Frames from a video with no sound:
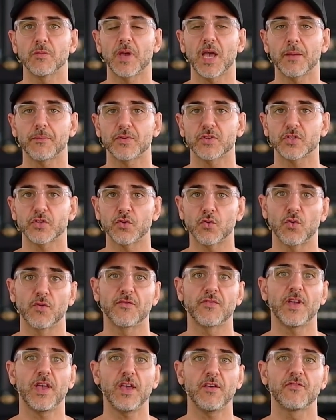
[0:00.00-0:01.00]
aperture of
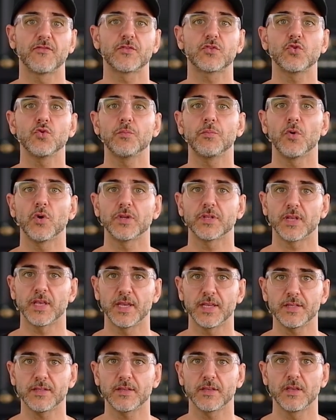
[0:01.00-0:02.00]

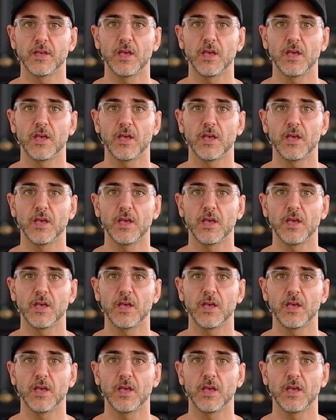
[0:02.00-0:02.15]
f2.8,